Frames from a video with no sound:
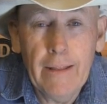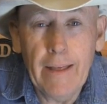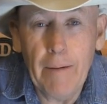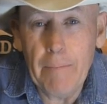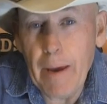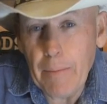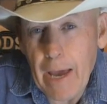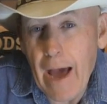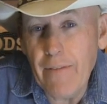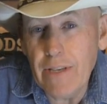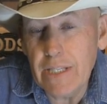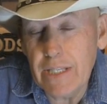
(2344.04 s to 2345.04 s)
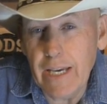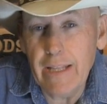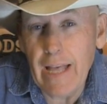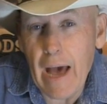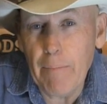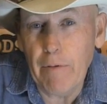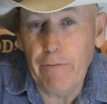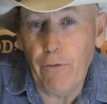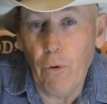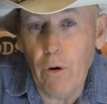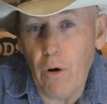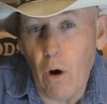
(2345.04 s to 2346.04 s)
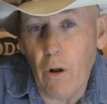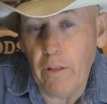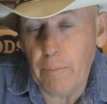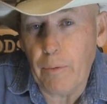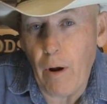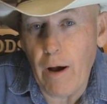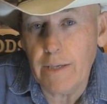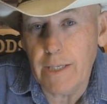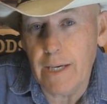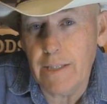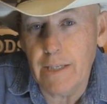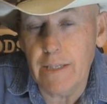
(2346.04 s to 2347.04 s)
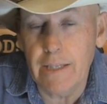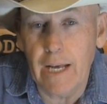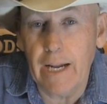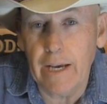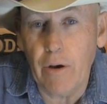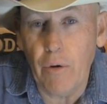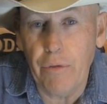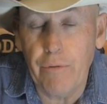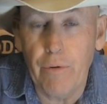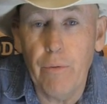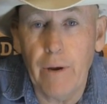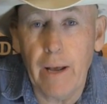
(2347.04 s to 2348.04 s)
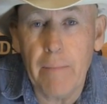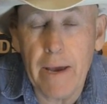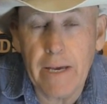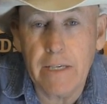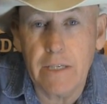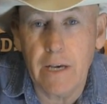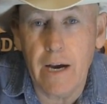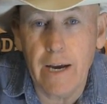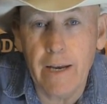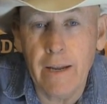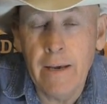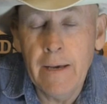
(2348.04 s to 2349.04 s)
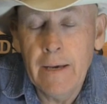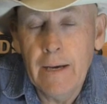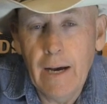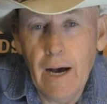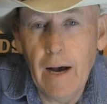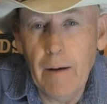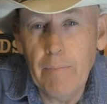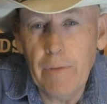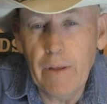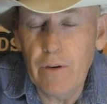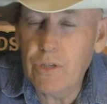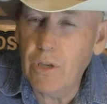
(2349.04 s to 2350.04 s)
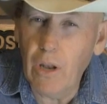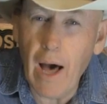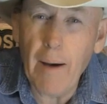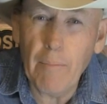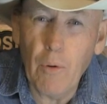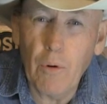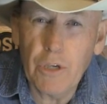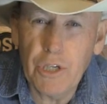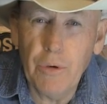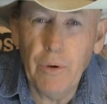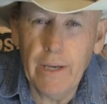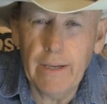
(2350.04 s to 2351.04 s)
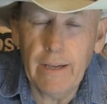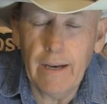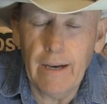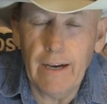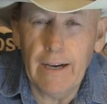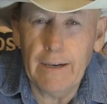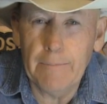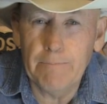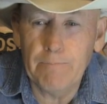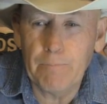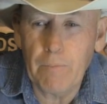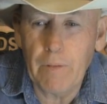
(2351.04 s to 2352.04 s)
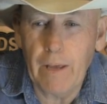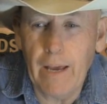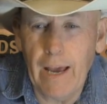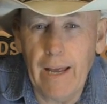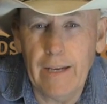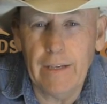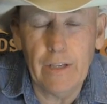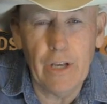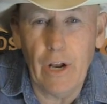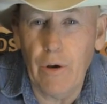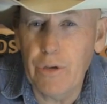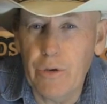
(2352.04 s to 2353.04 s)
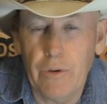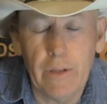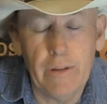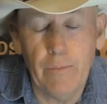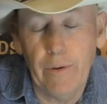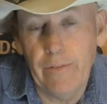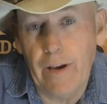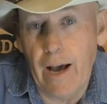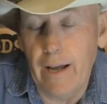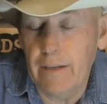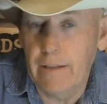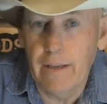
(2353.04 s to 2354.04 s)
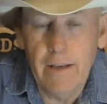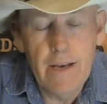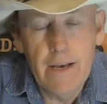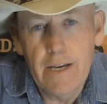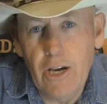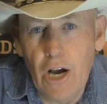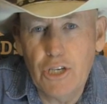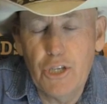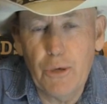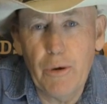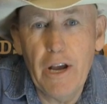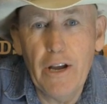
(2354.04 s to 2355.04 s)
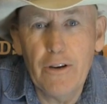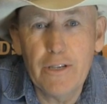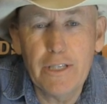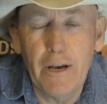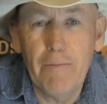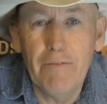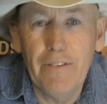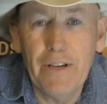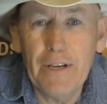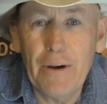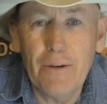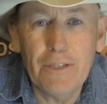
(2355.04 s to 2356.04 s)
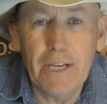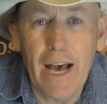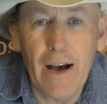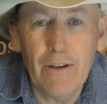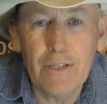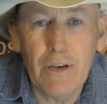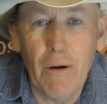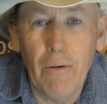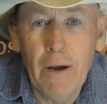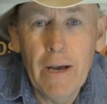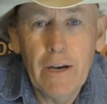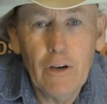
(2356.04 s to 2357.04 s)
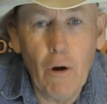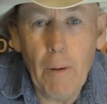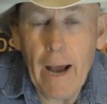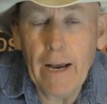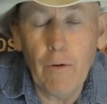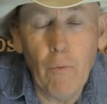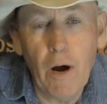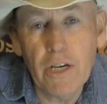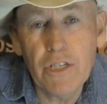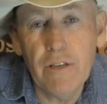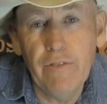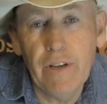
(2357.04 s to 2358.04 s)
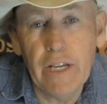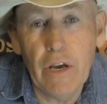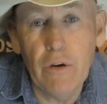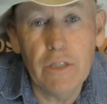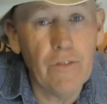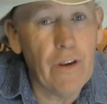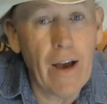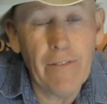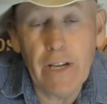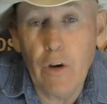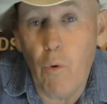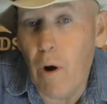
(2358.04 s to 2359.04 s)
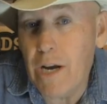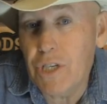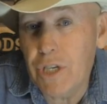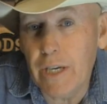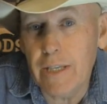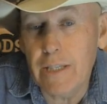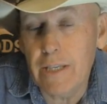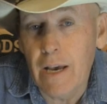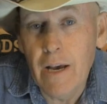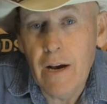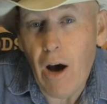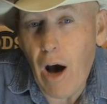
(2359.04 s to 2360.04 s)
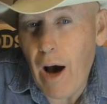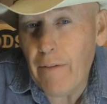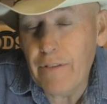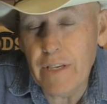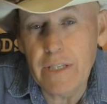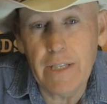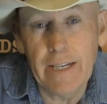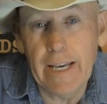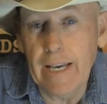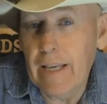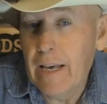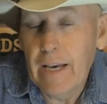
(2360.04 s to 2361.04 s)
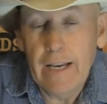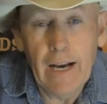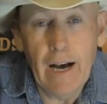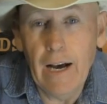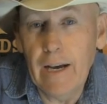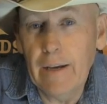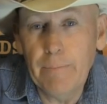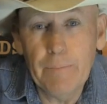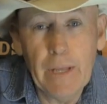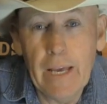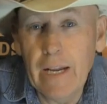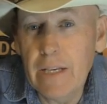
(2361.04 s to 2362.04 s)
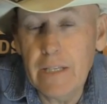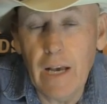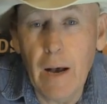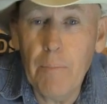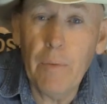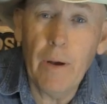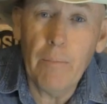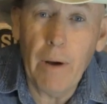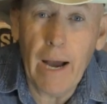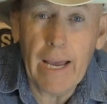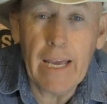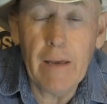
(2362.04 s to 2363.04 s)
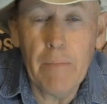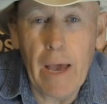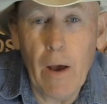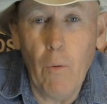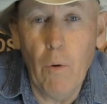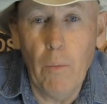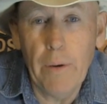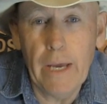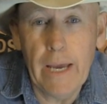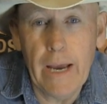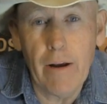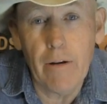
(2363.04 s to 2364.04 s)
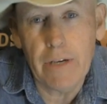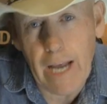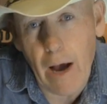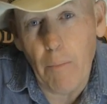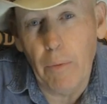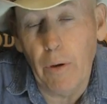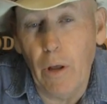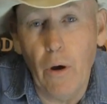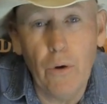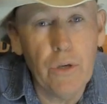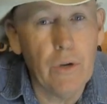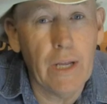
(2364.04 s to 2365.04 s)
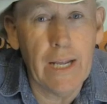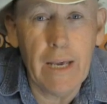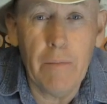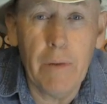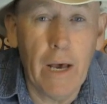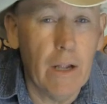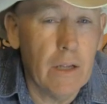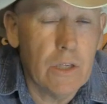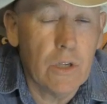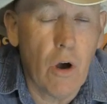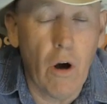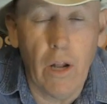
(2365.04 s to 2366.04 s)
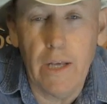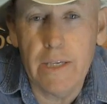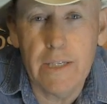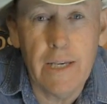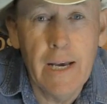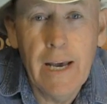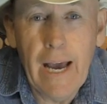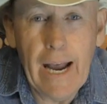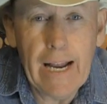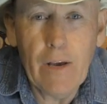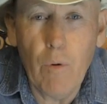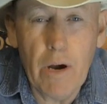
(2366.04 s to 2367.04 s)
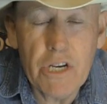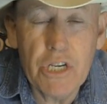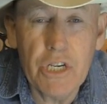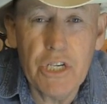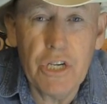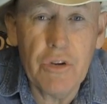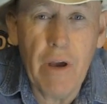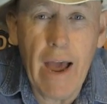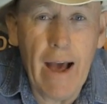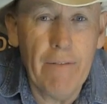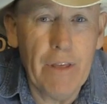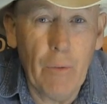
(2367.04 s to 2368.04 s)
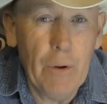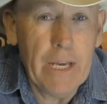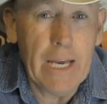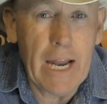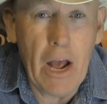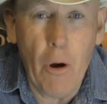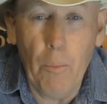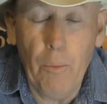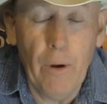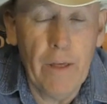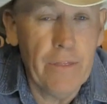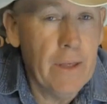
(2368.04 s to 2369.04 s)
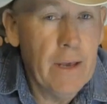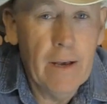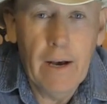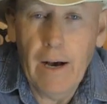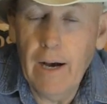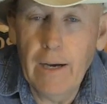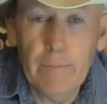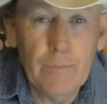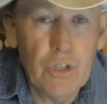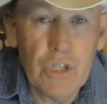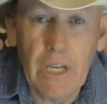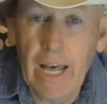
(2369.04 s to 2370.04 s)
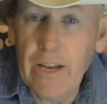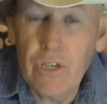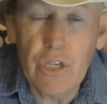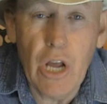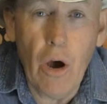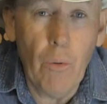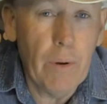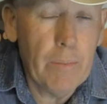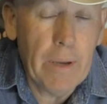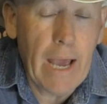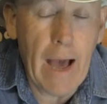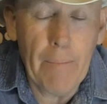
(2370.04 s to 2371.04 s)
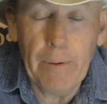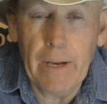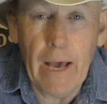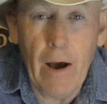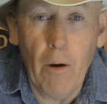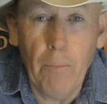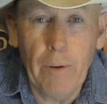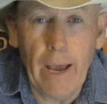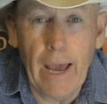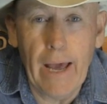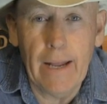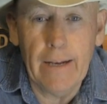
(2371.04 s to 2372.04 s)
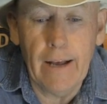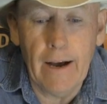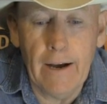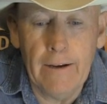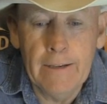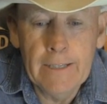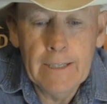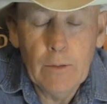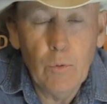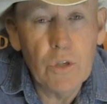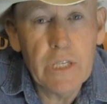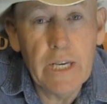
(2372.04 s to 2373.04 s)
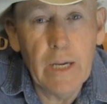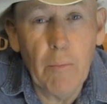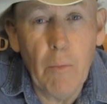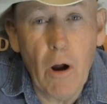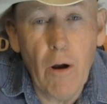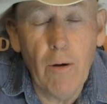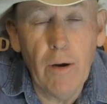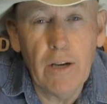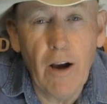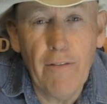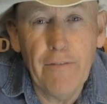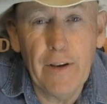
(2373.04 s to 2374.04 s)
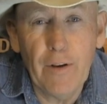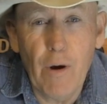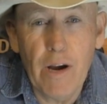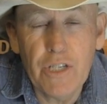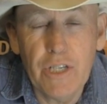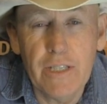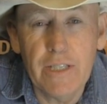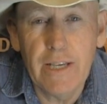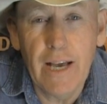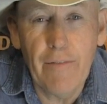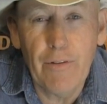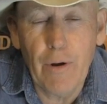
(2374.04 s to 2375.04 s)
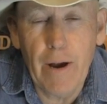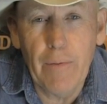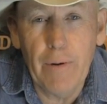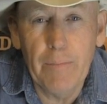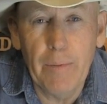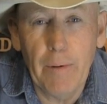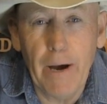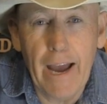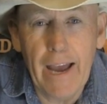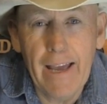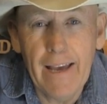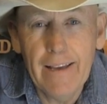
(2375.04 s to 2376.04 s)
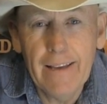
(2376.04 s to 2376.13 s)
that maybe haven't seen that before, all the processes that I go through when I make a sign. Um, there's a lot more to it. Um, and you know, you we've got, gosh, 300 something videos now. So go back and watch the videos. If you have any questions, obviously uh, hit us up. My email will be here down below. You can email us, call us. Any questions you have that we can help with, um, just let us know. We'd be happy to help. And uh, we'll see you tomorrow on Coffee and Questions. Have a great one. Bye-bye.